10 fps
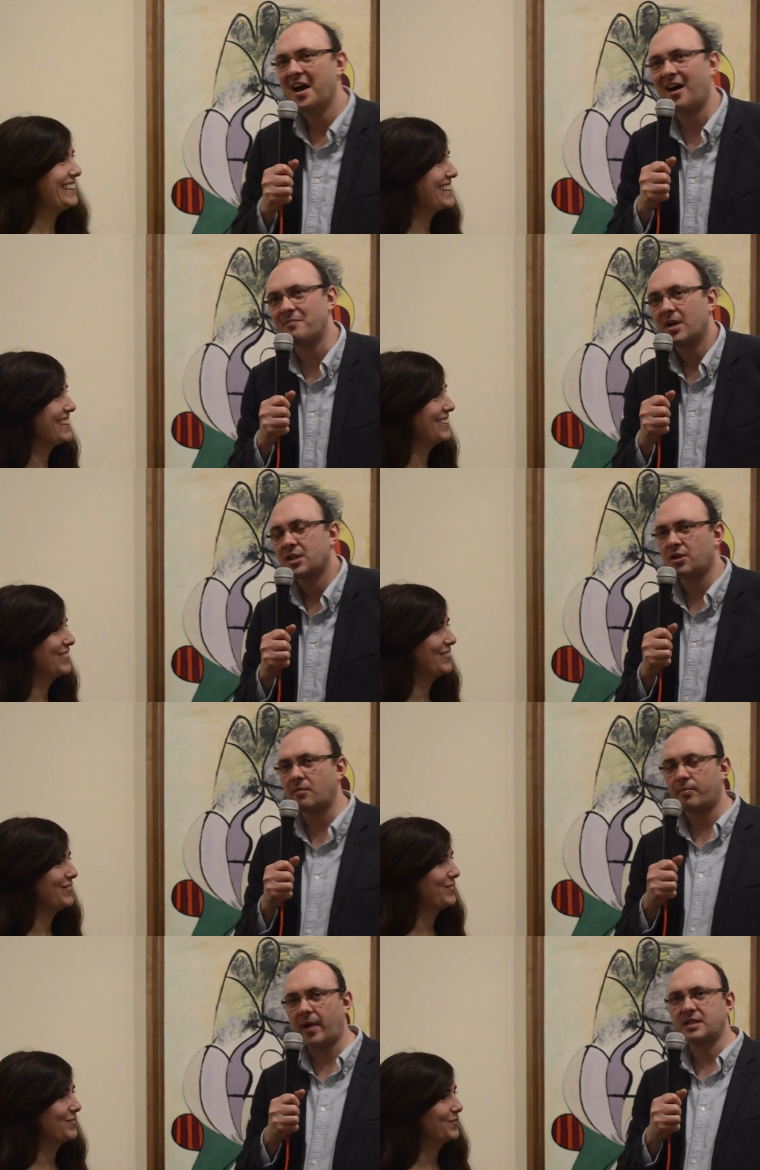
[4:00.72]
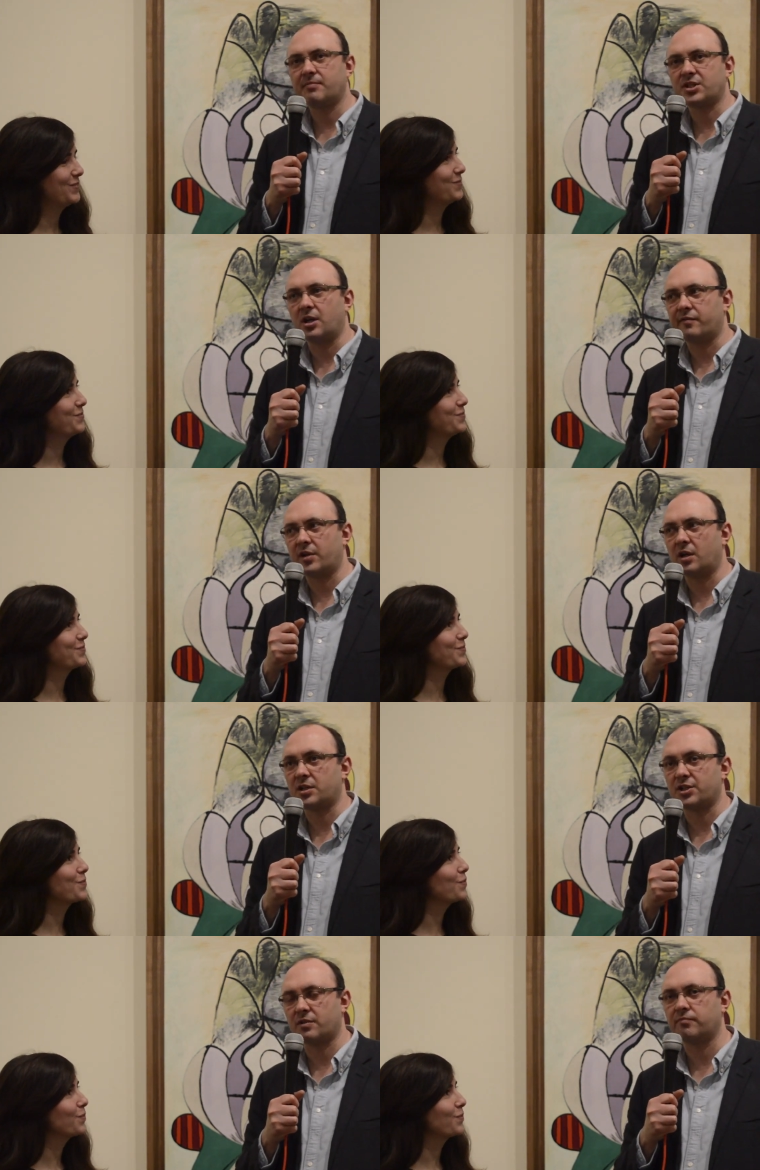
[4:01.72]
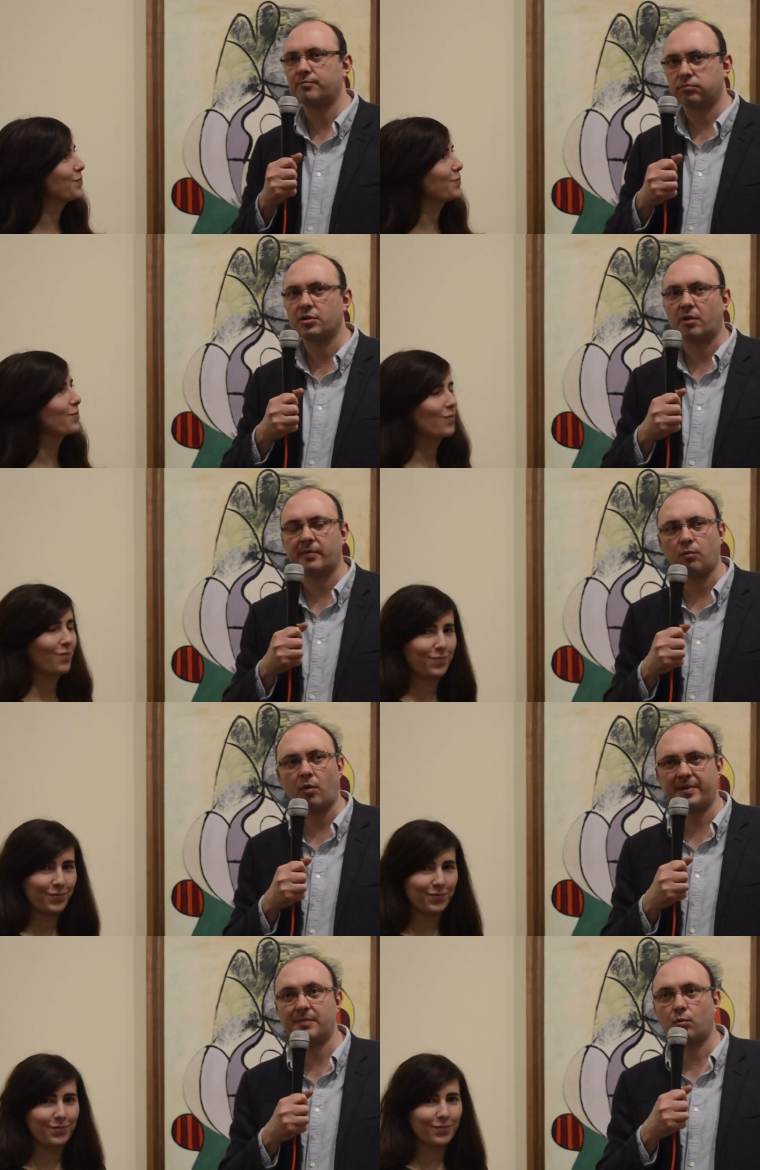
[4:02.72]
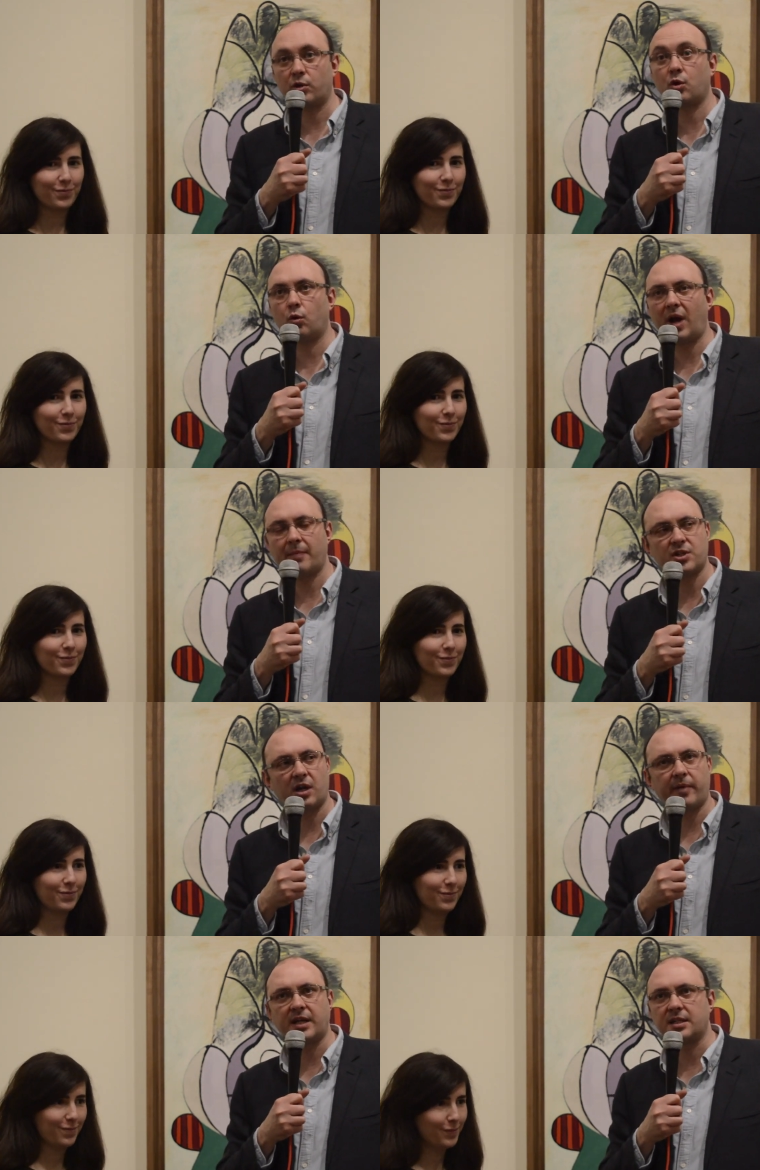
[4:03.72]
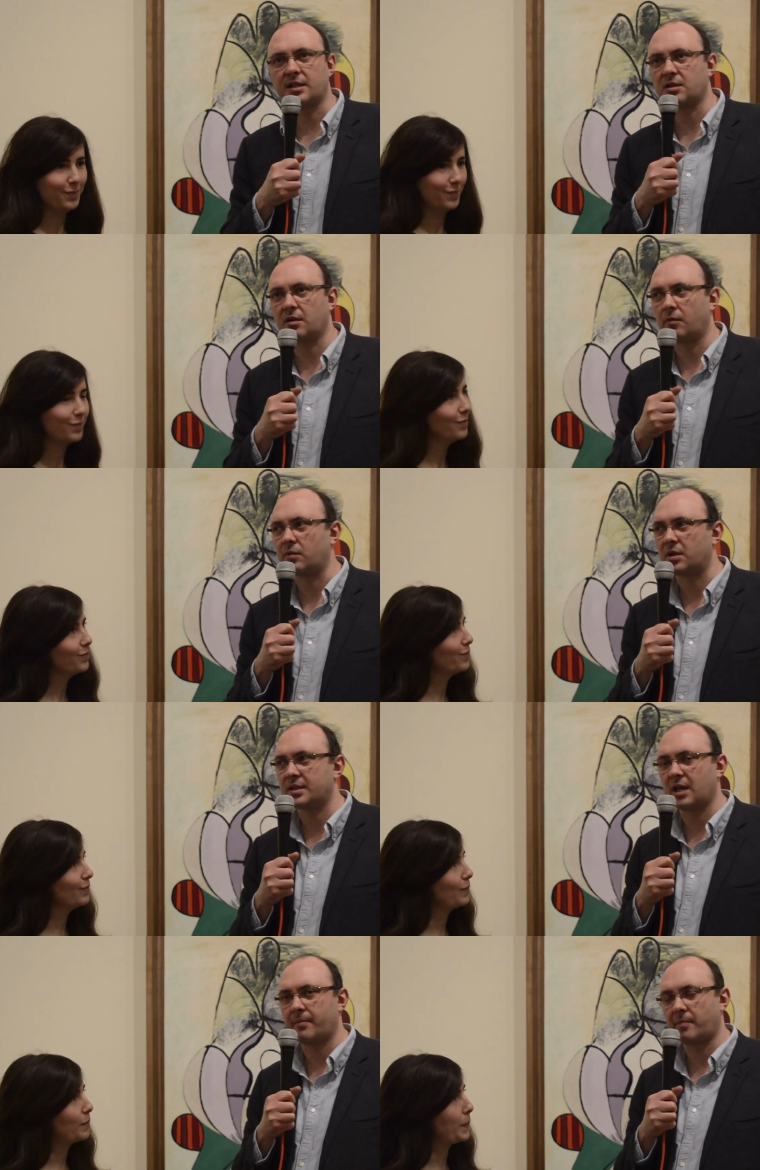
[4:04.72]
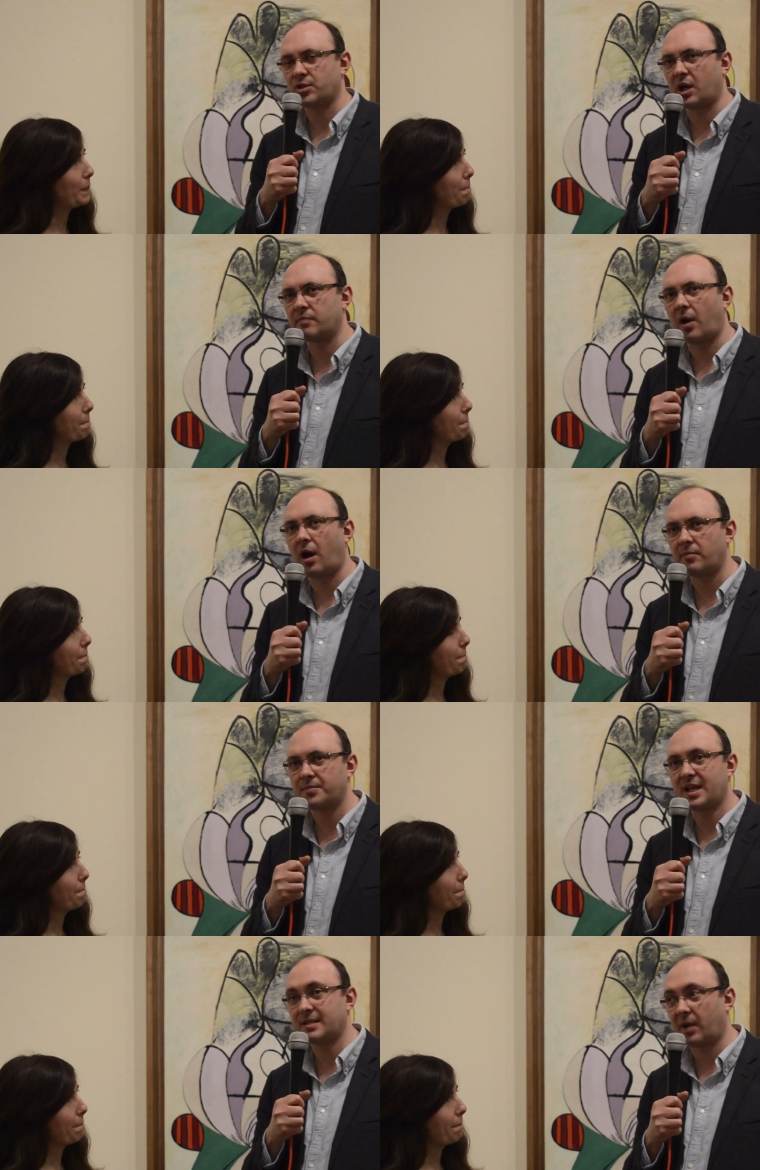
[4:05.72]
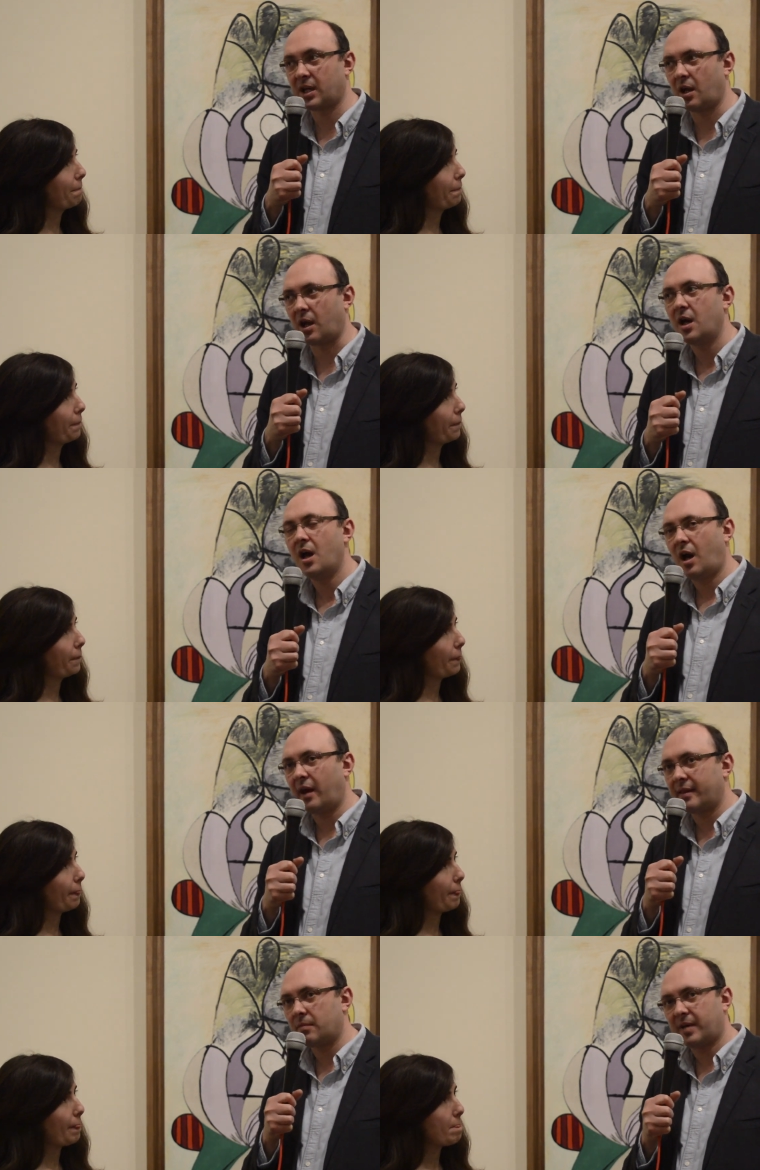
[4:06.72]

Speaker 1: Um, so I'm a painter myself, an artist of predominantly what people would call abstract paintings, although I wouldn't say I'm abstract, but I'm obsessed by colour. I think